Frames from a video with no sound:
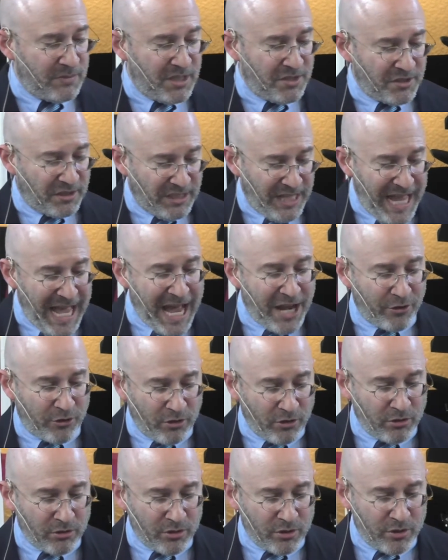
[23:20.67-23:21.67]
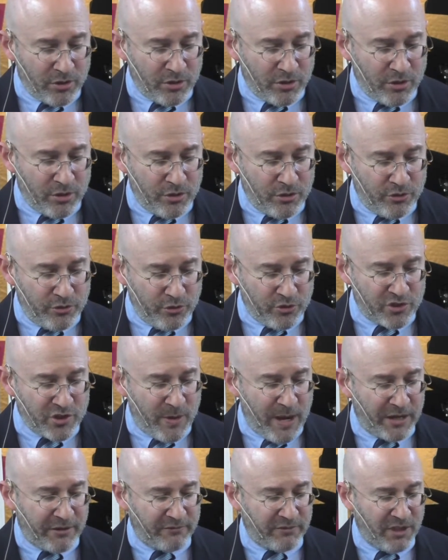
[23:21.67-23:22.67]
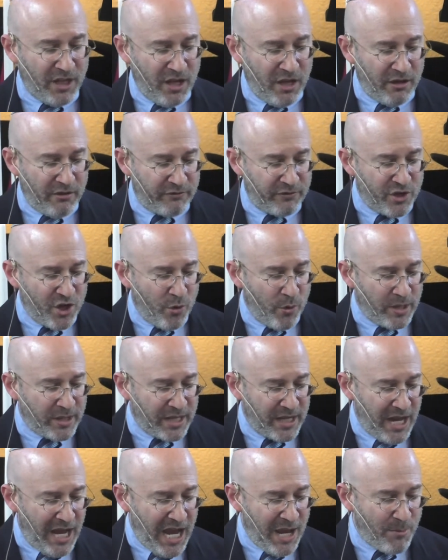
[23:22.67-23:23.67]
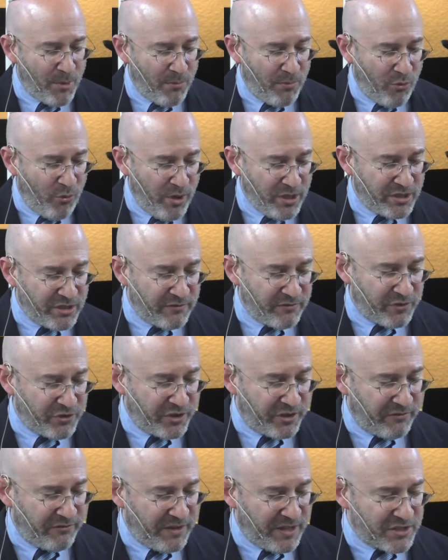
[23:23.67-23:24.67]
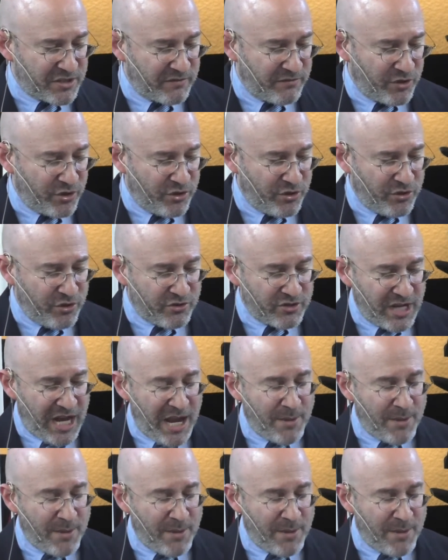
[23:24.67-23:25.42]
And the latter do so out of love, knowing that I am appointed for the defense of the good news.